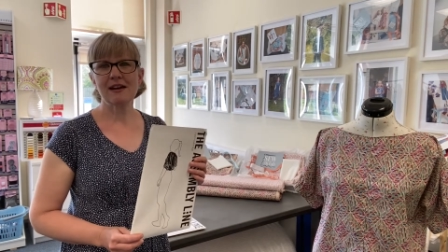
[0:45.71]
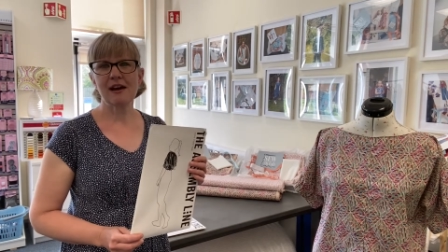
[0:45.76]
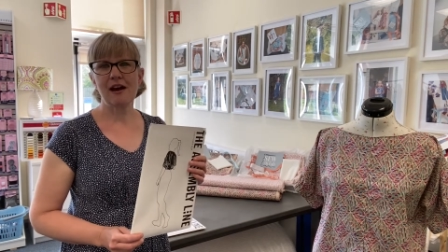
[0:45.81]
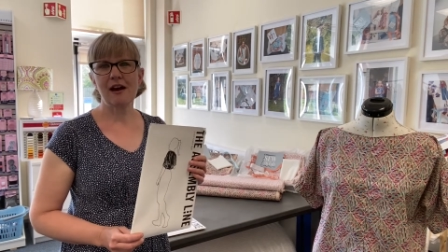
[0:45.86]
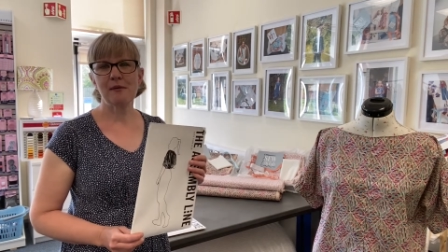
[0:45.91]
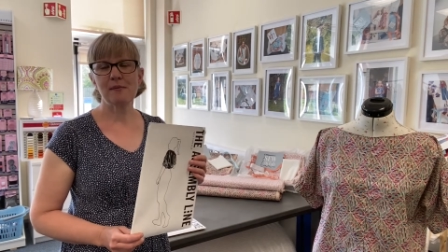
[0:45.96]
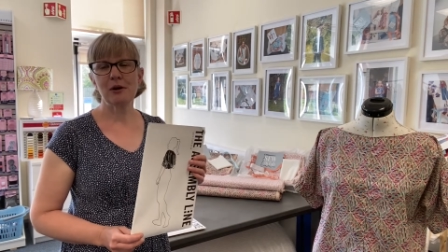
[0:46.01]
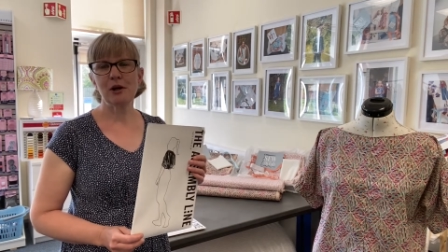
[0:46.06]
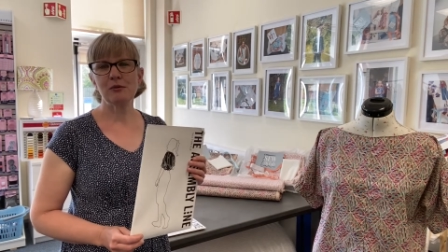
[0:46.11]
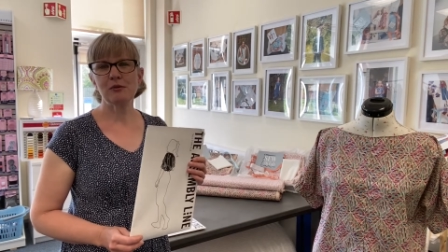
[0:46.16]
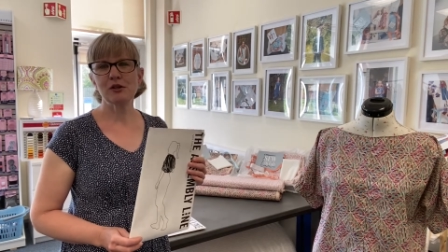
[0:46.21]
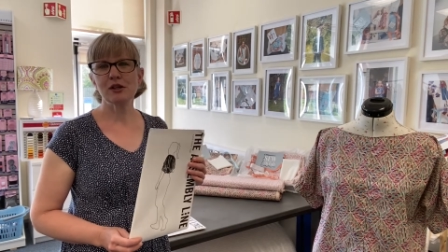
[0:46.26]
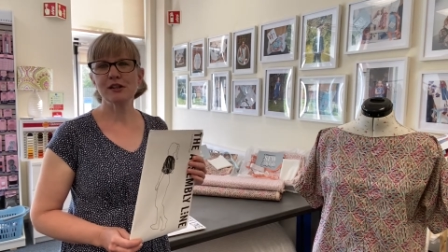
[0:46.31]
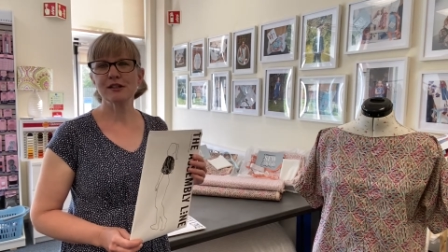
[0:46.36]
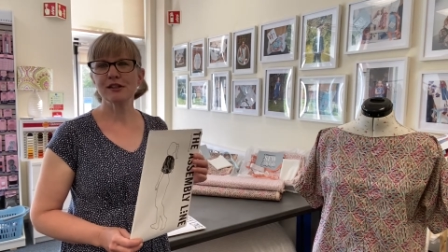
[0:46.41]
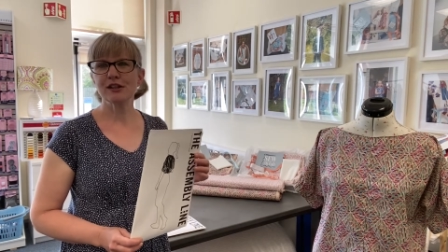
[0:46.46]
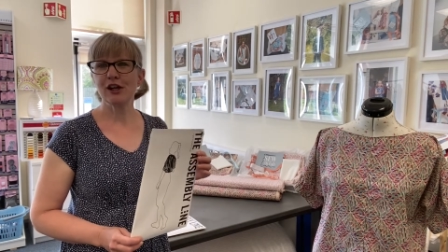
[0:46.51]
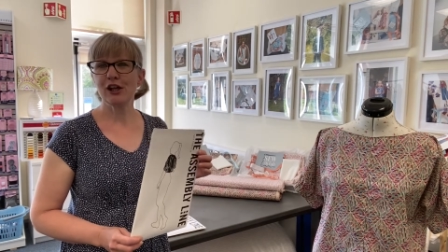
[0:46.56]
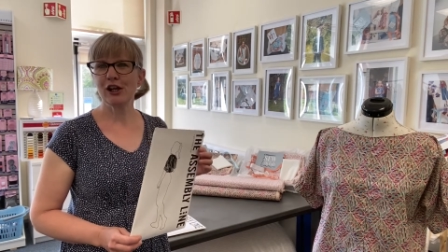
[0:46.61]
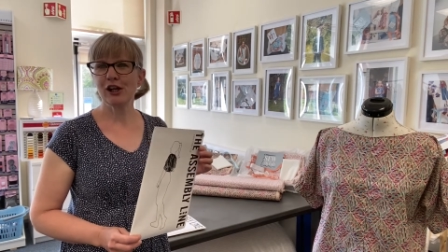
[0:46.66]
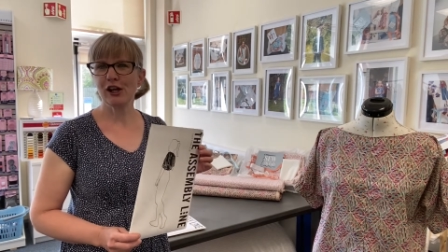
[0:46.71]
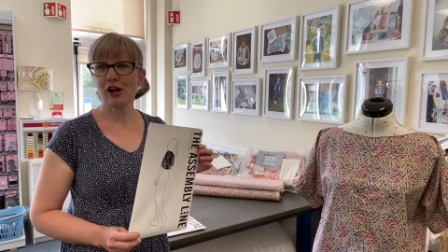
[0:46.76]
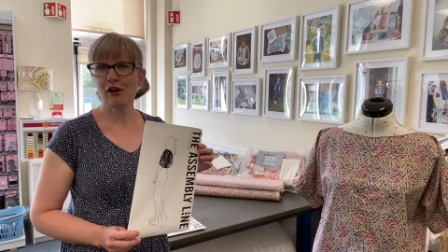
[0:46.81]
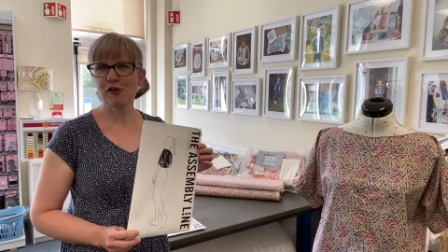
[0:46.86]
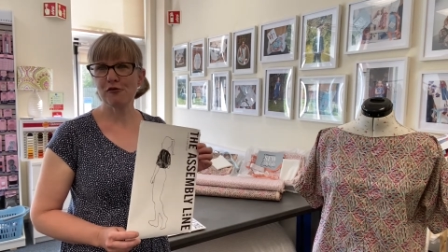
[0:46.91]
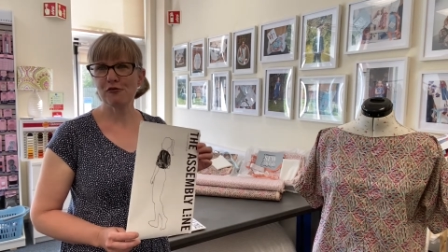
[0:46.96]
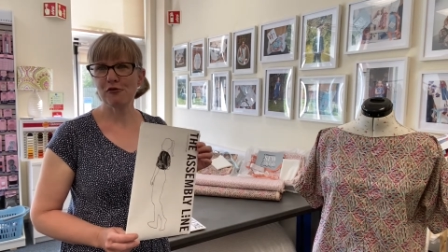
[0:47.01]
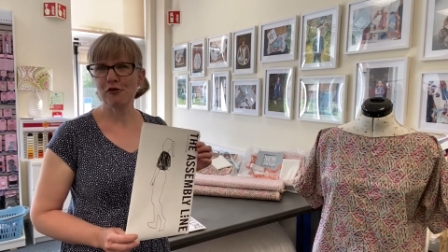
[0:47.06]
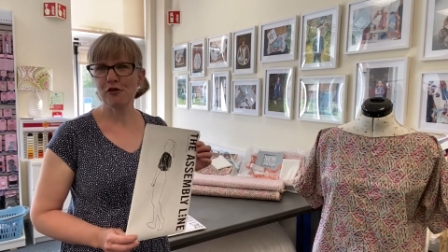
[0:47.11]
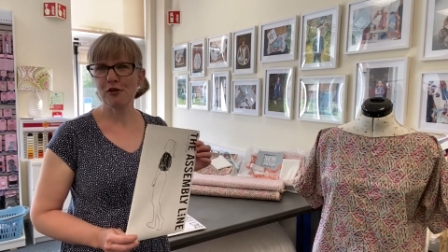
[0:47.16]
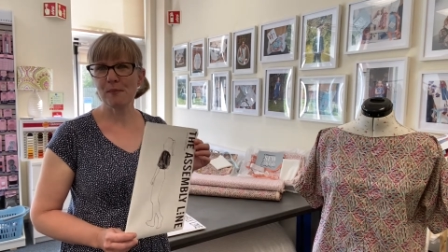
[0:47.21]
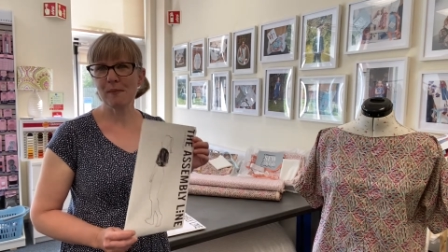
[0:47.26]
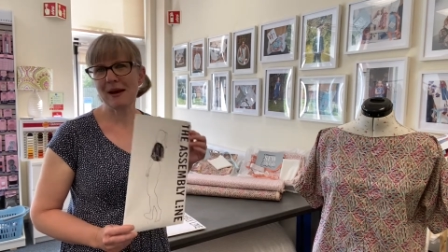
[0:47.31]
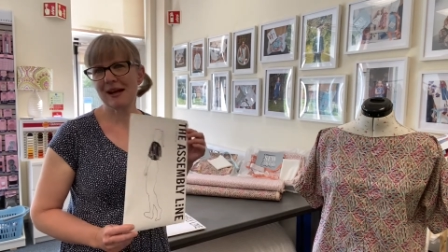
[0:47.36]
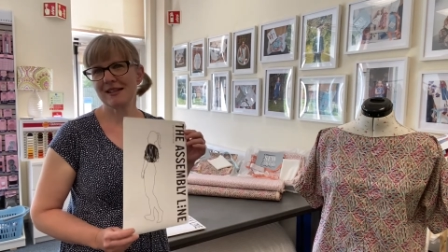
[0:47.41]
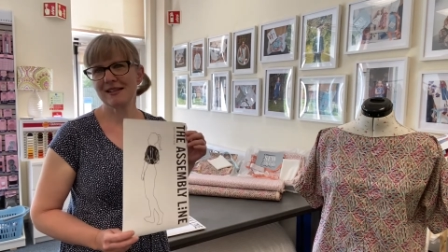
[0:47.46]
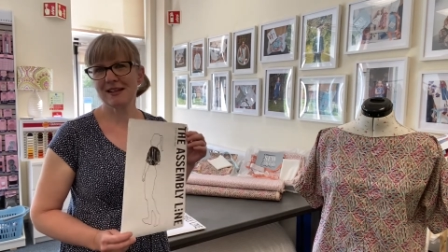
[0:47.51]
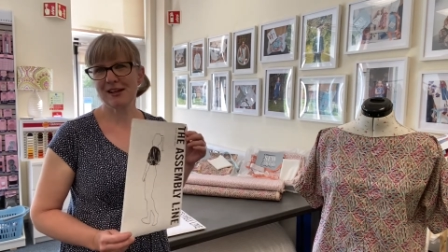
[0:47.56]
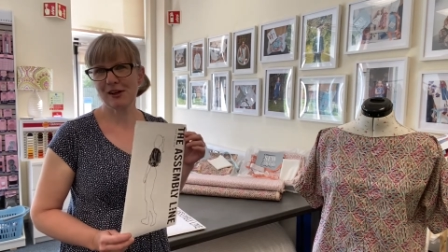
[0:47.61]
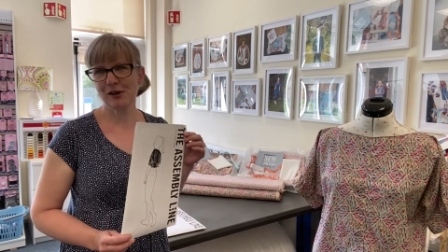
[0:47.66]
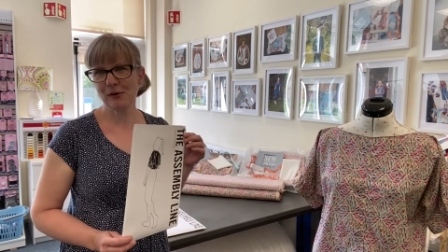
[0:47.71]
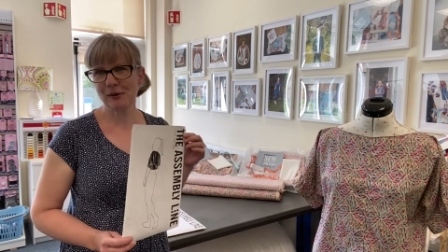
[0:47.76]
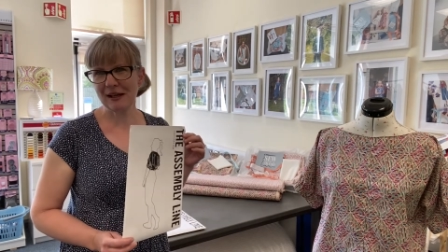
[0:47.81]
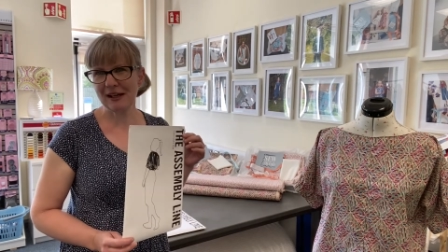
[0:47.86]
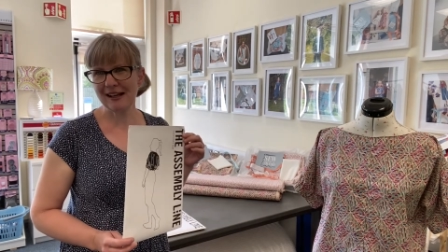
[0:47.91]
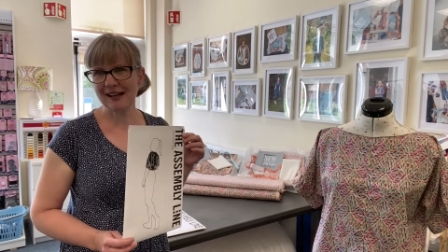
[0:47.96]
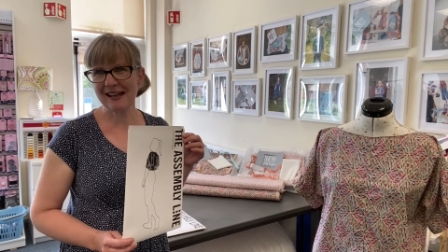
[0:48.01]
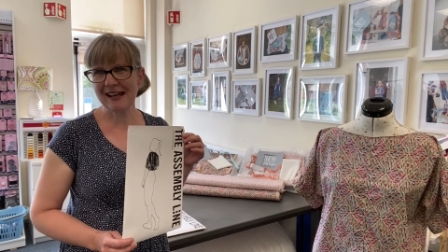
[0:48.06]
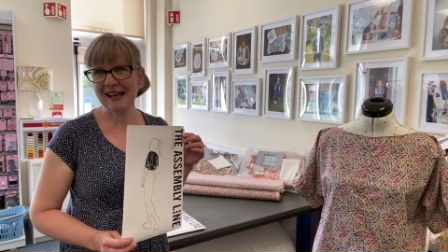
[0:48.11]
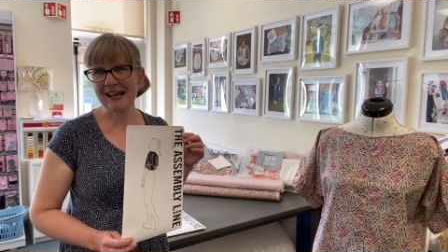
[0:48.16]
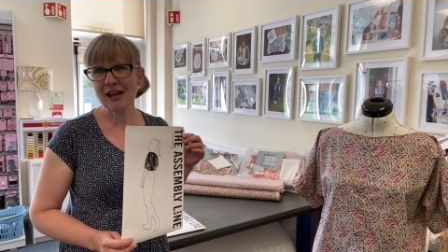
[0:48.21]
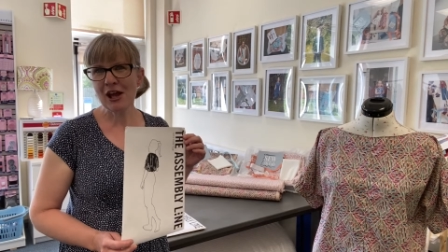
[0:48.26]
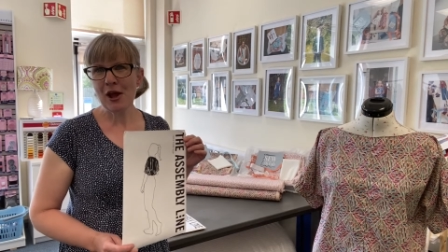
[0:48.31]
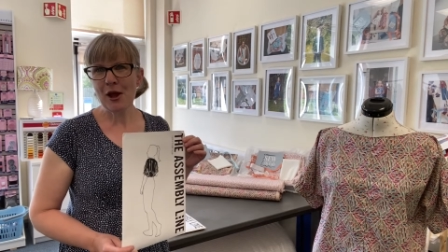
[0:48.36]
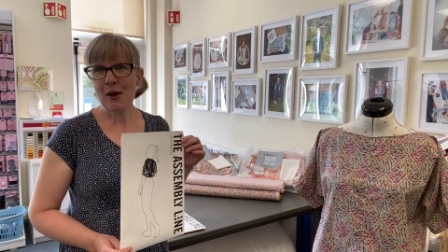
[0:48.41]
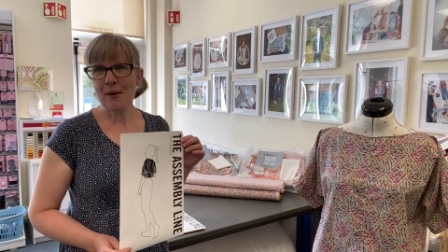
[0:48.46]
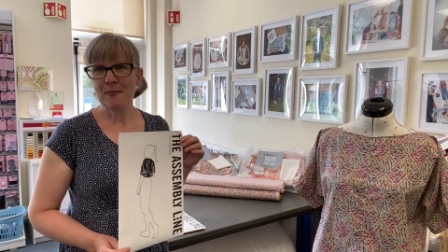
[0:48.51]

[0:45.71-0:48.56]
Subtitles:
I'm just going to go through the pattern quickly